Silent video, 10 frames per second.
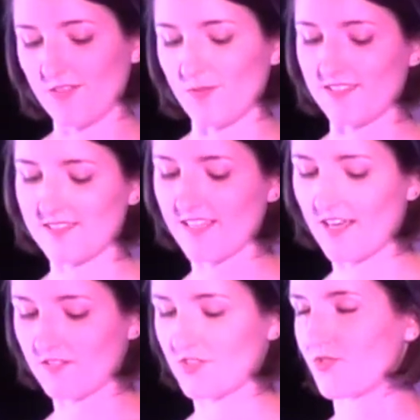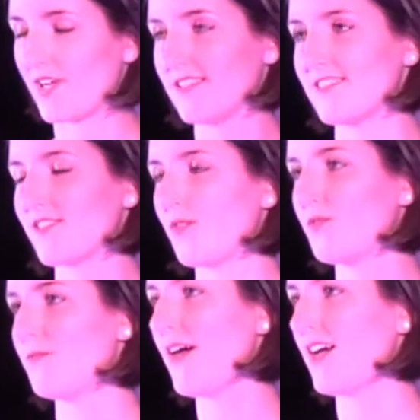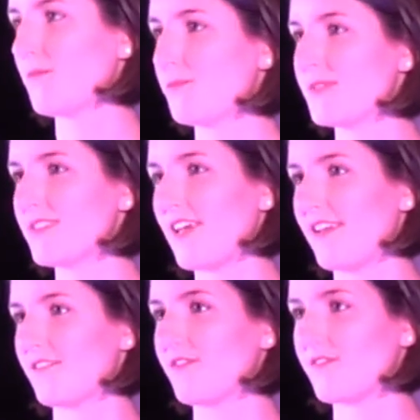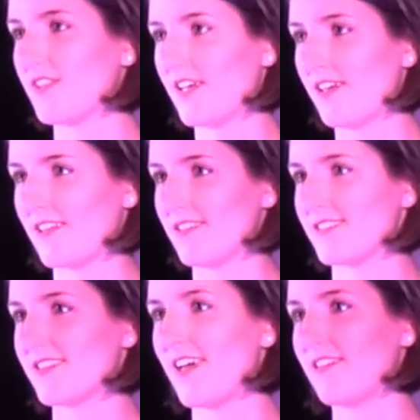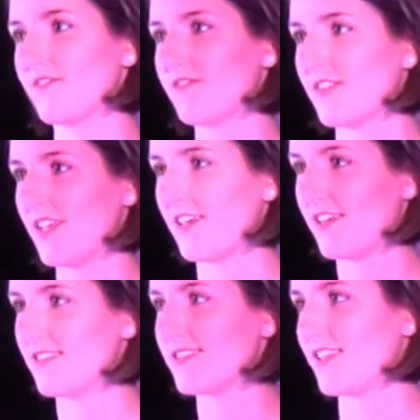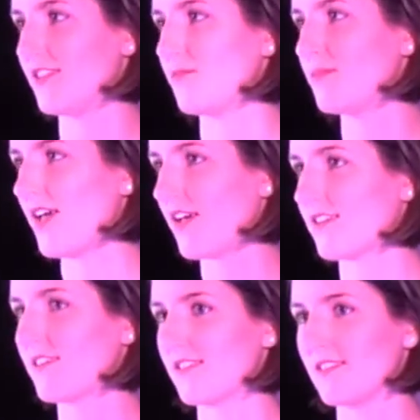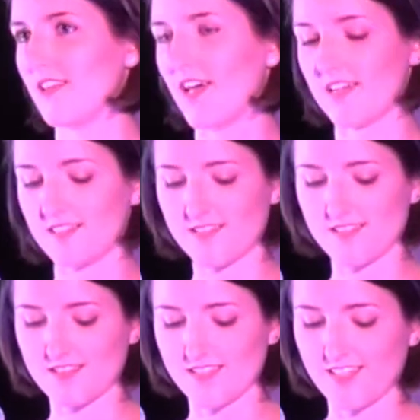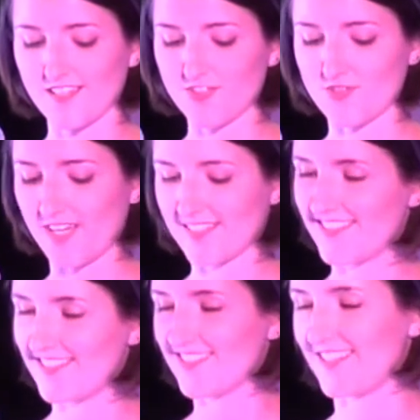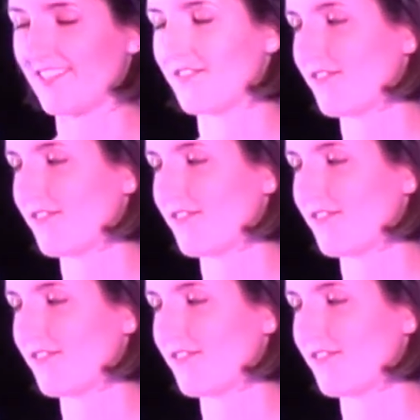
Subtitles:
where the sound shreds all maps and flares in black light, dressed in